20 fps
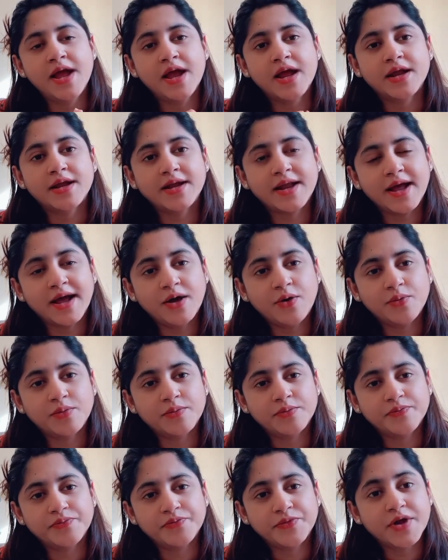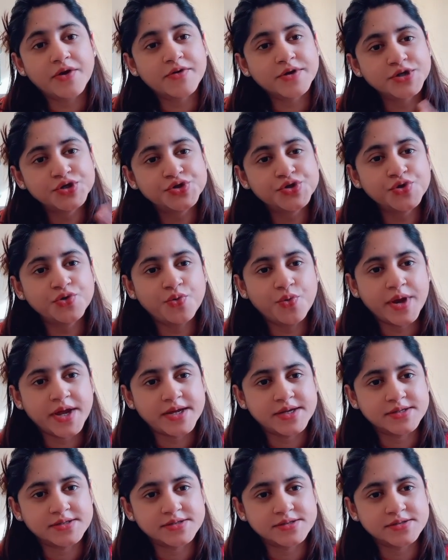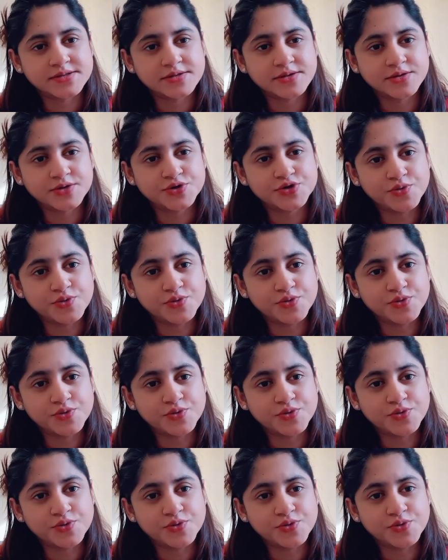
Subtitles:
Now, there are two ways